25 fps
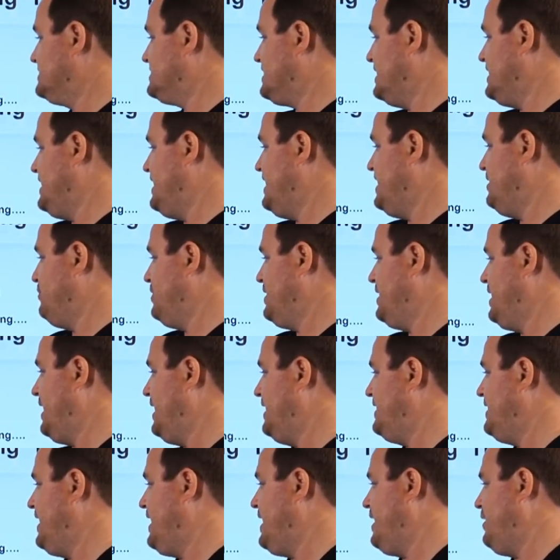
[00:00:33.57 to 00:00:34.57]
see, here we
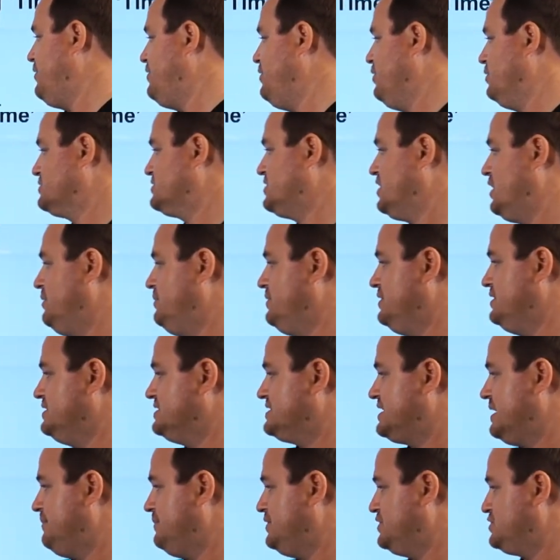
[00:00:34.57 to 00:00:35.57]
are now in October,
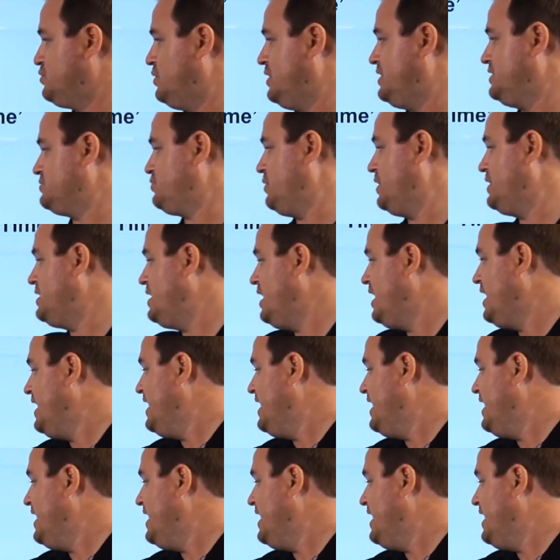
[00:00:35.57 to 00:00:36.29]
December 2020.